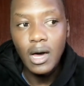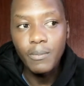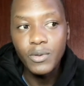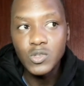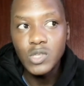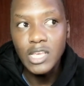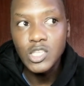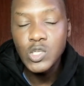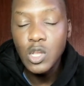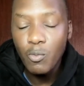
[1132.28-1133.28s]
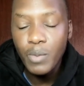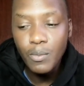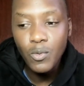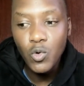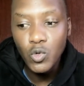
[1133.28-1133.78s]
mean? Because I see a lot of
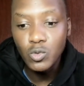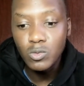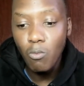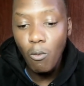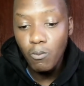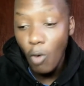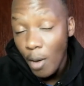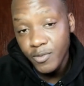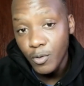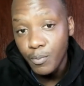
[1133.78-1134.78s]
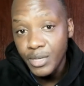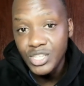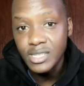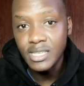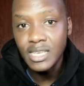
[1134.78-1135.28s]
people who opt for
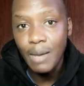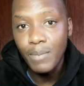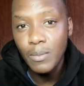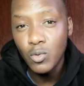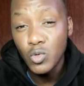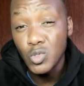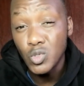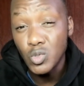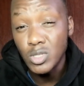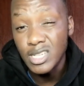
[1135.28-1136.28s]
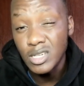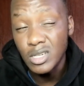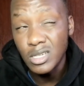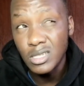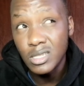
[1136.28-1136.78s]
PGCE are people who
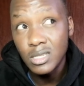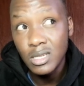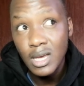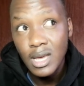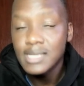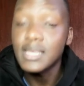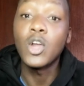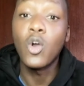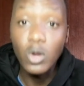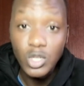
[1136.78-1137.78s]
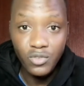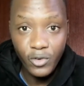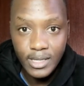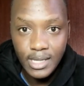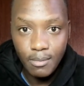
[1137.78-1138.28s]
did psychology,
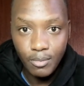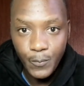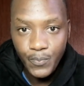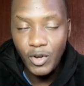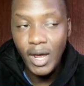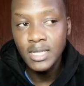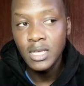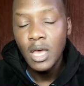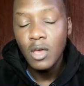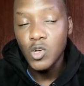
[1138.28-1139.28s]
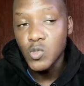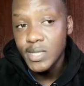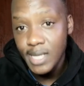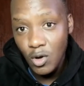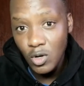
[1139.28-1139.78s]
for example, right? Because
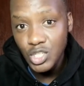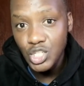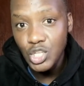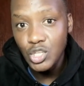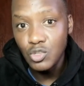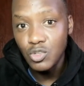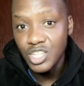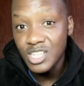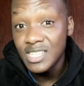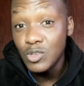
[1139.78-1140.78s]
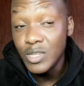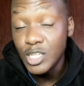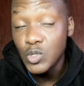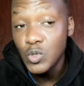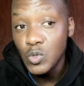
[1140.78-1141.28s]
with psychology, you
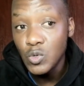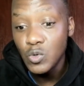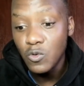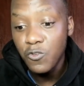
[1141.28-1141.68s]
need to